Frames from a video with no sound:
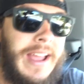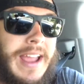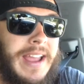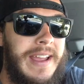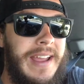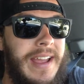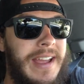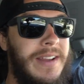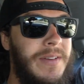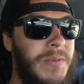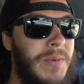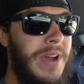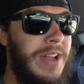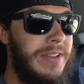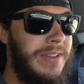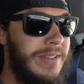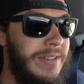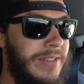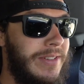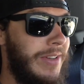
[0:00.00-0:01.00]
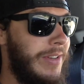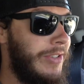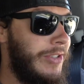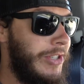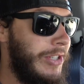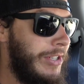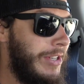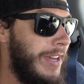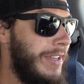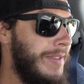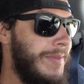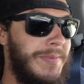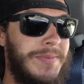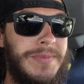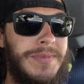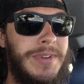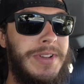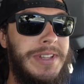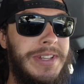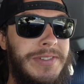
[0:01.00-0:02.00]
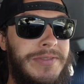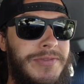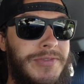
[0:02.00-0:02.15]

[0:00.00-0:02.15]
and well, she doesn't really